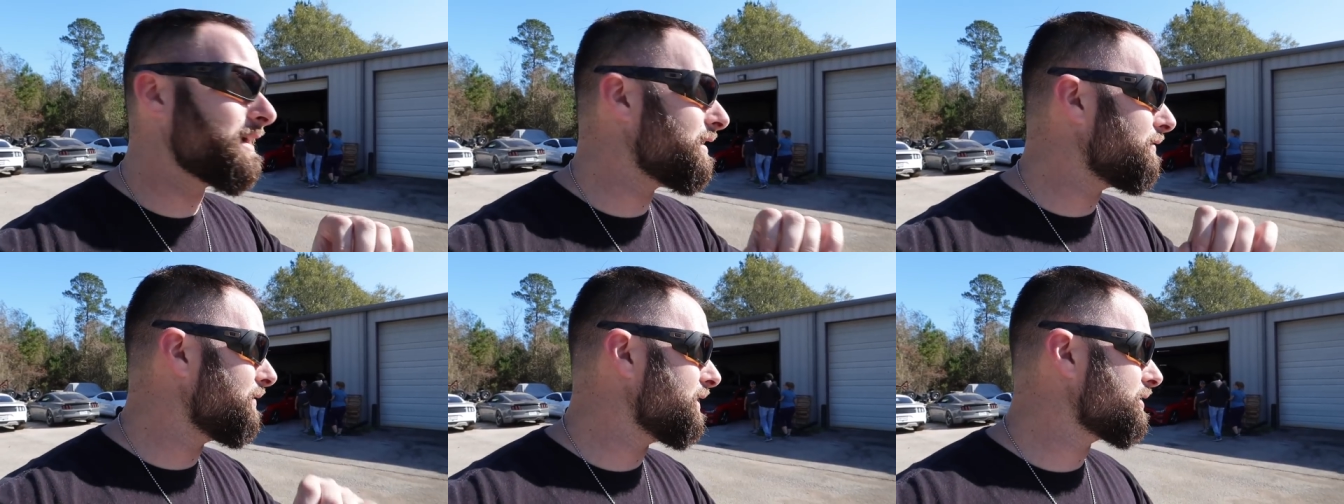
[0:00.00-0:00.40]

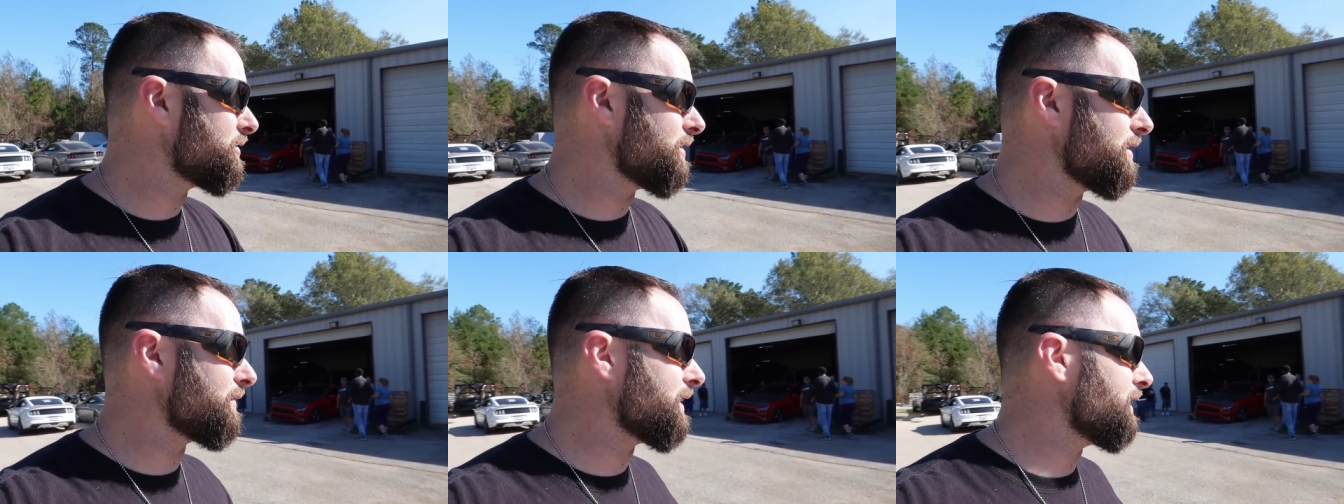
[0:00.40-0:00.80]
an
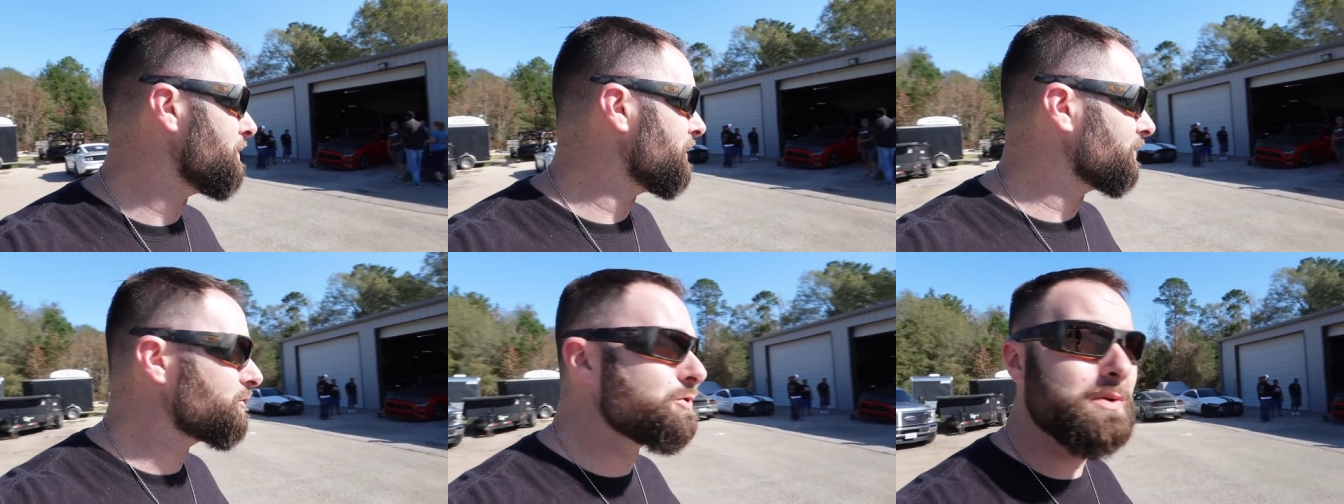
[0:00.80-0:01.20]
adventure. I've got
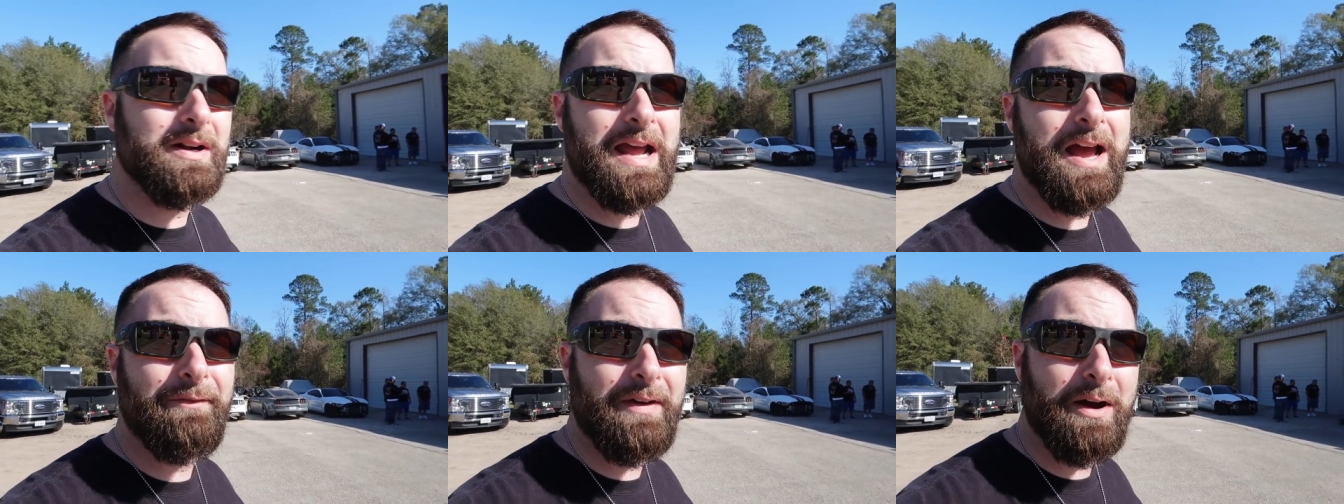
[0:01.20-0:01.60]
about two and
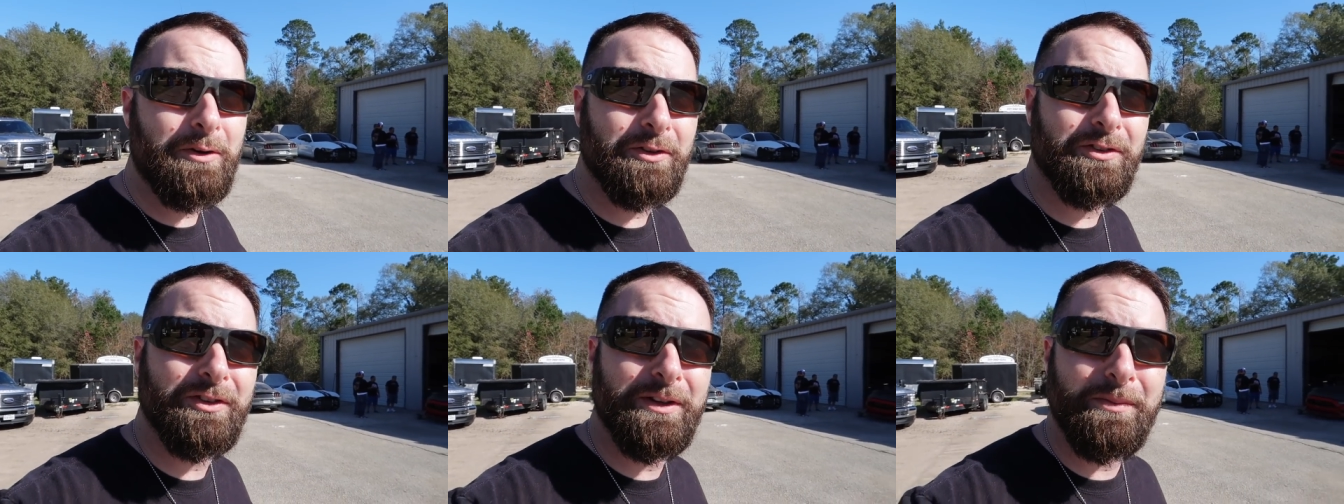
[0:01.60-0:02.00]
a half
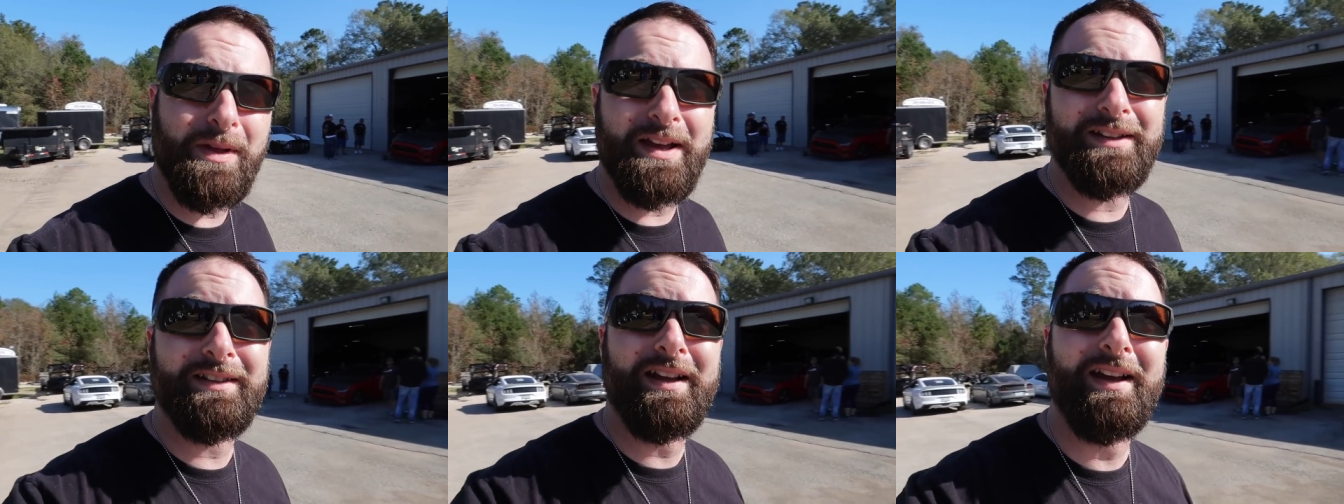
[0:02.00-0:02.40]
hours of sleep
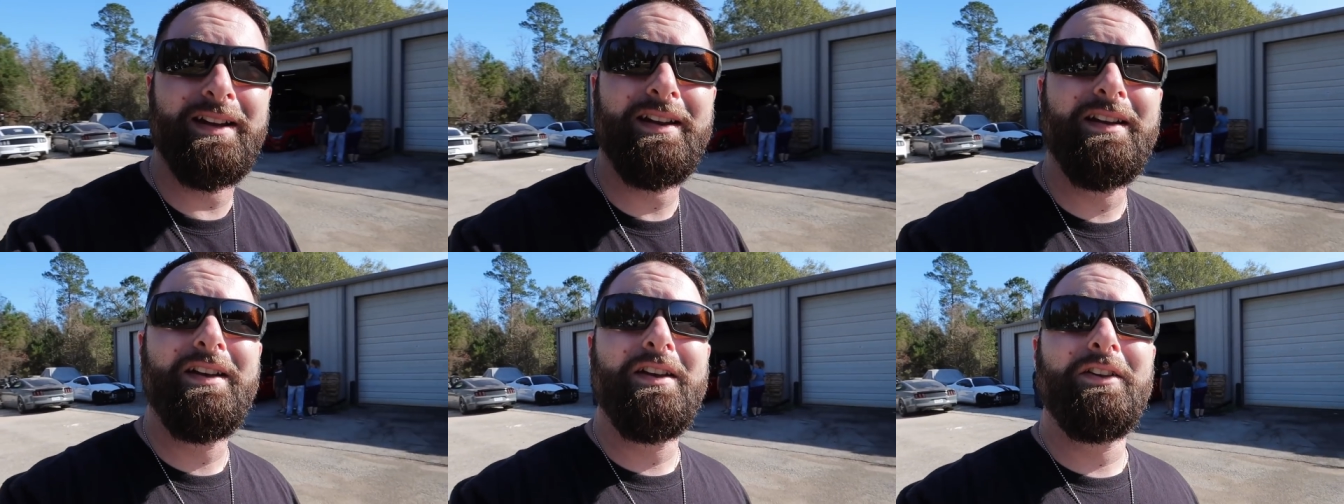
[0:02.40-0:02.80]
last
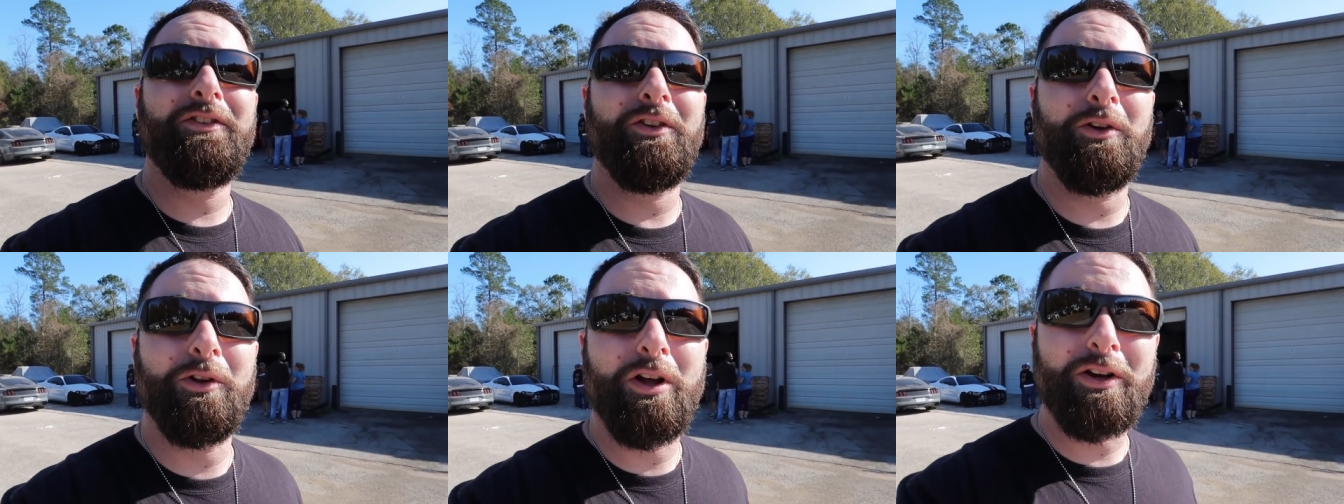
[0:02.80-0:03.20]
night.
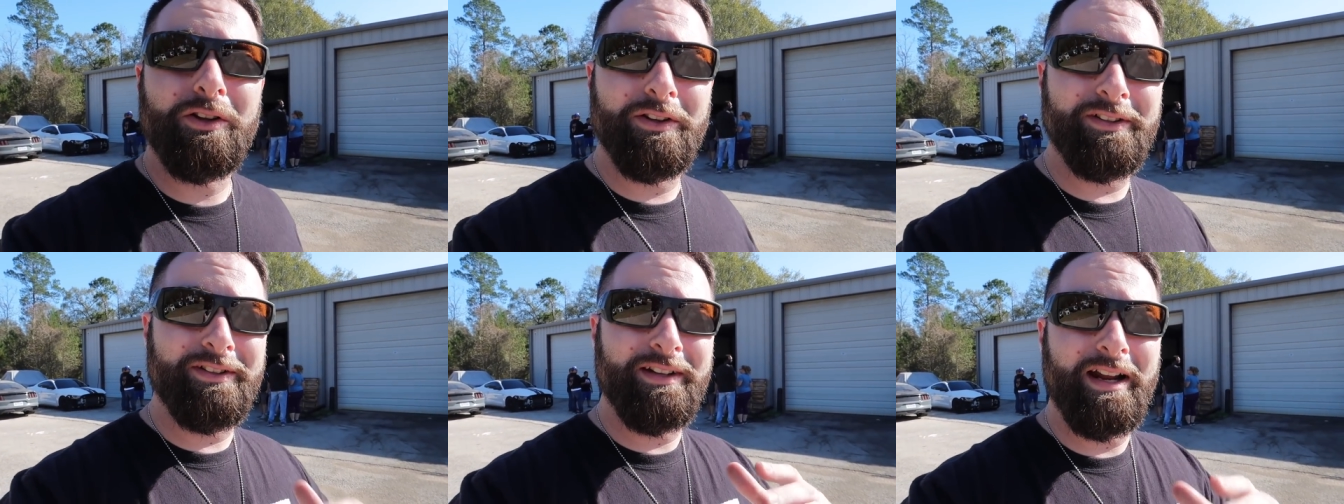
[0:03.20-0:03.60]
So
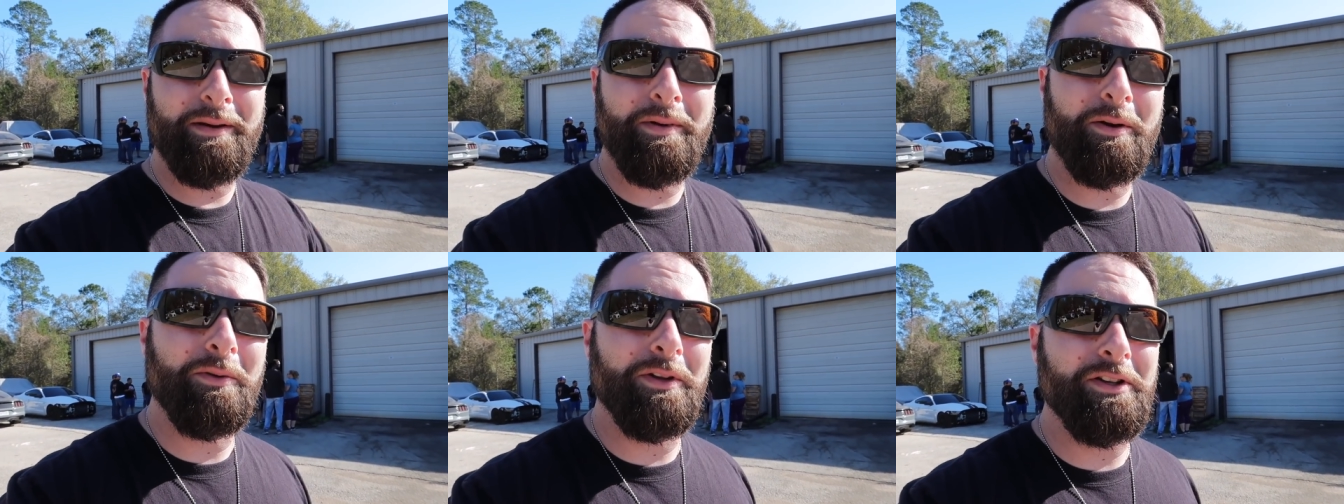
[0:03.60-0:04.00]
luckily today I'm
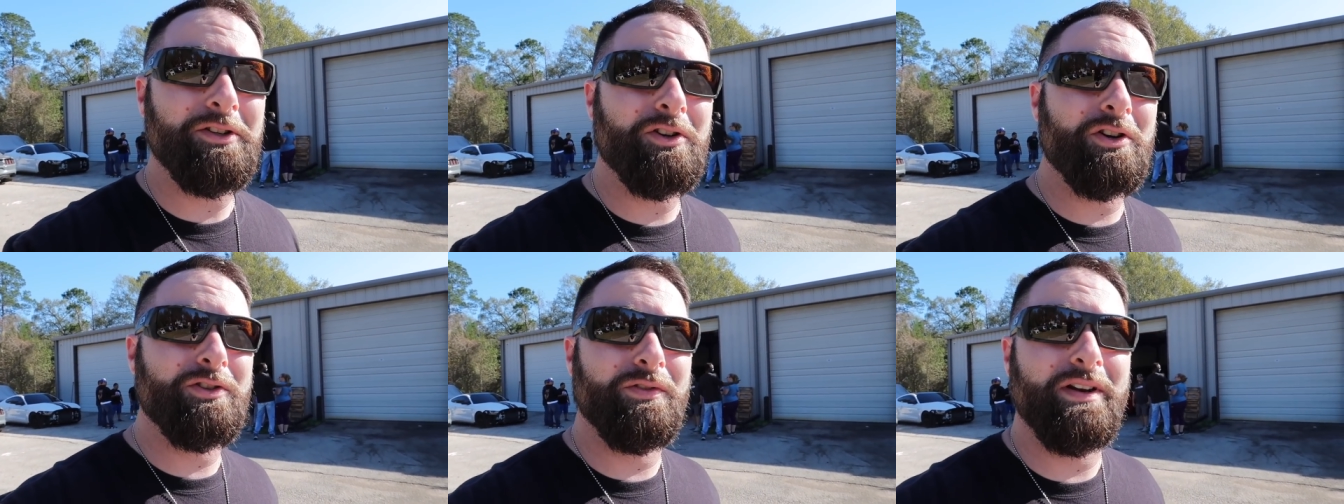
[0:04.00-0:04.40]
not really in
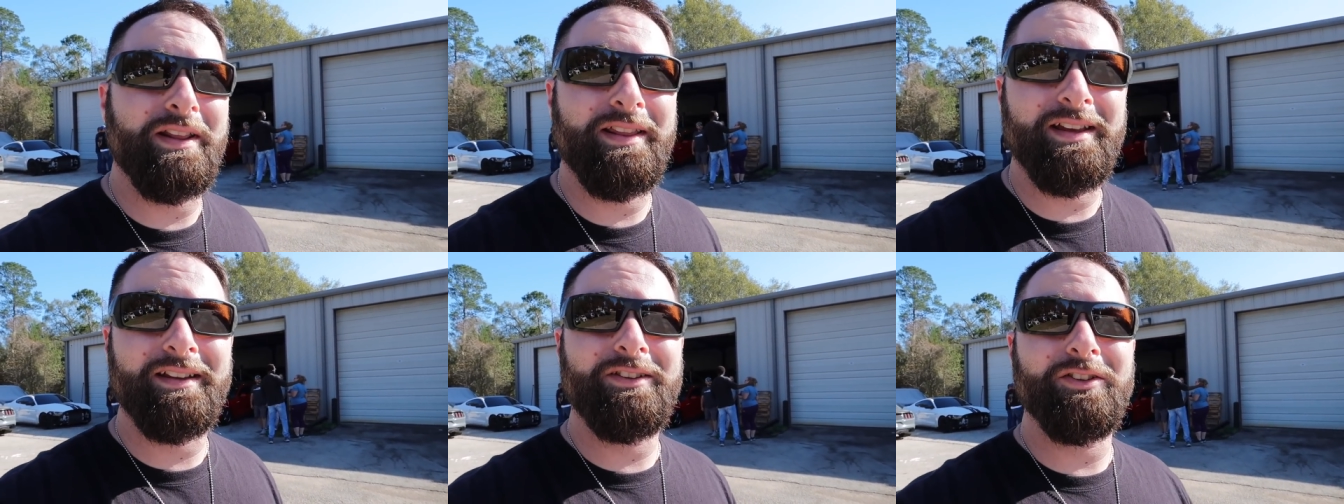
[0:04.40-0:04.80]
charge of
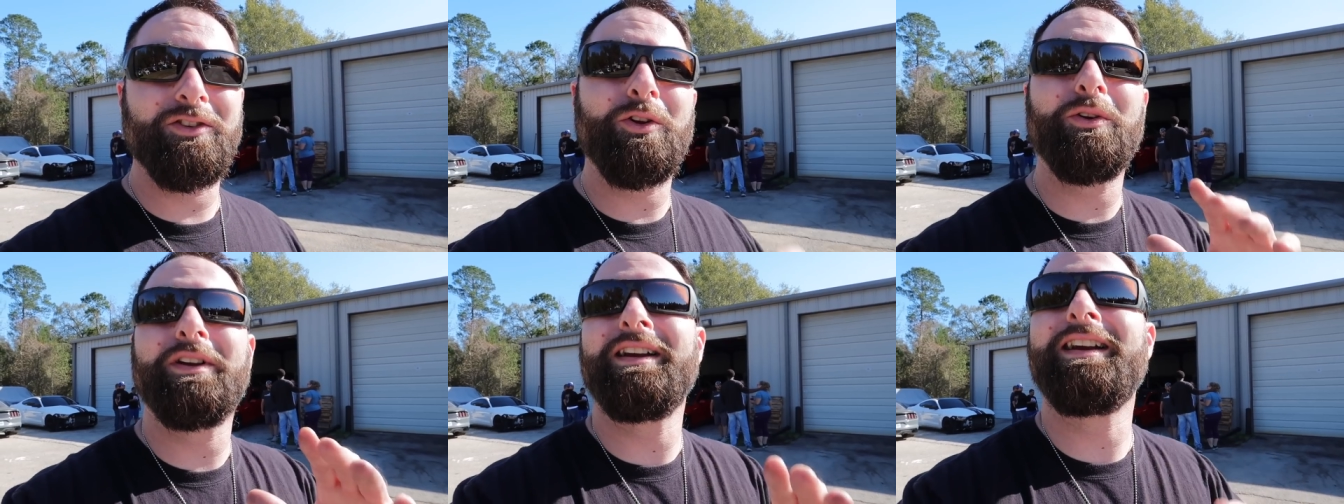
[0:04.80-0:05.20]
anything, just
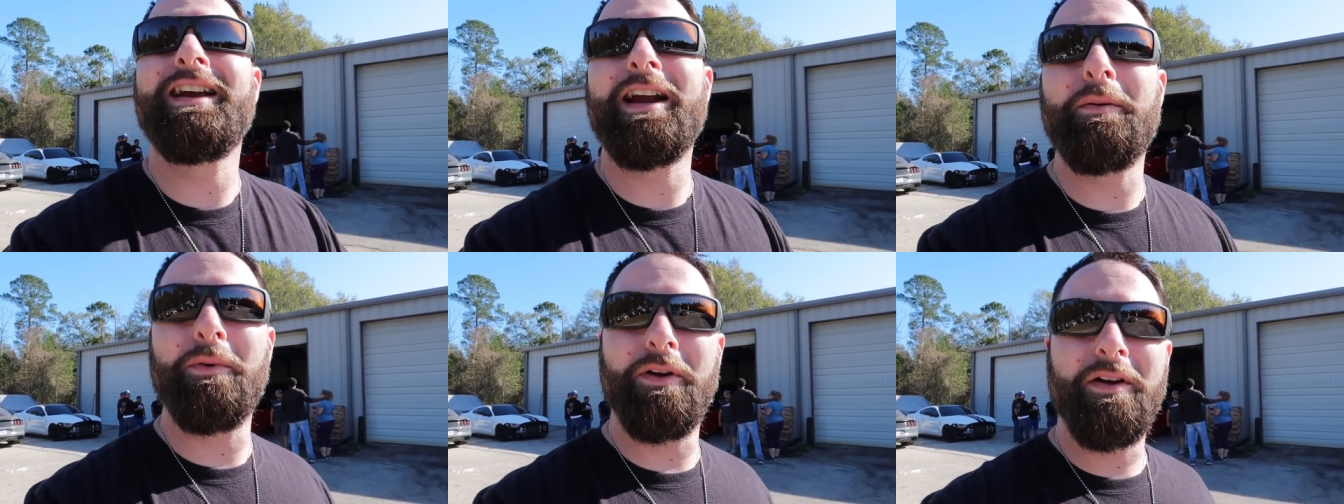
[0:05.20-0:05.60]
holding a
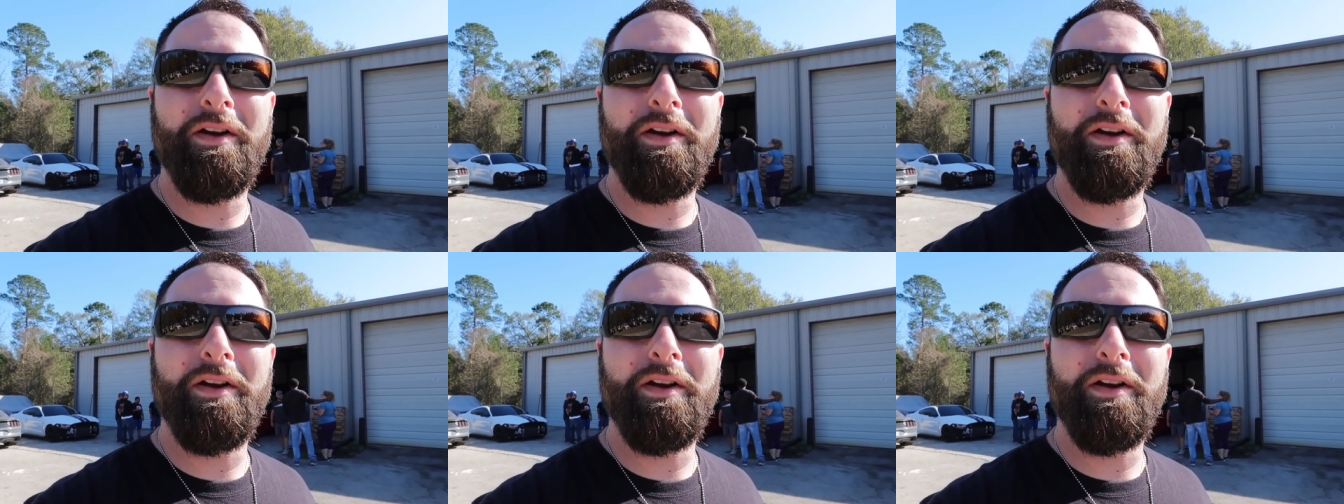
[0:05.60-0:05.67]
camera.